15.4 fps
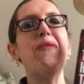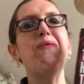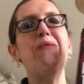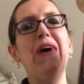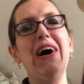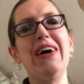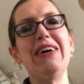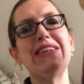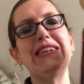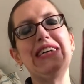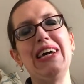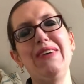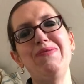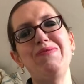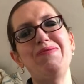But yeah,
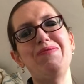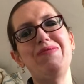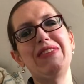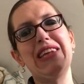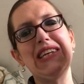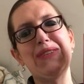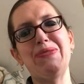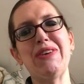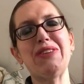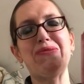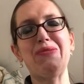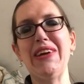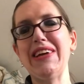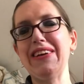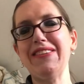this book's
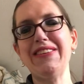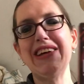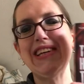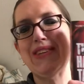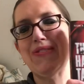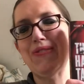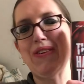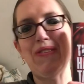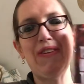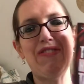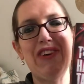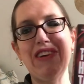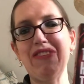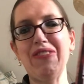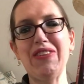brilliant. It's one of my
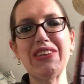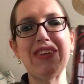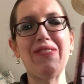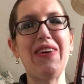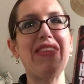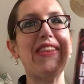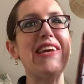favourite books of the month.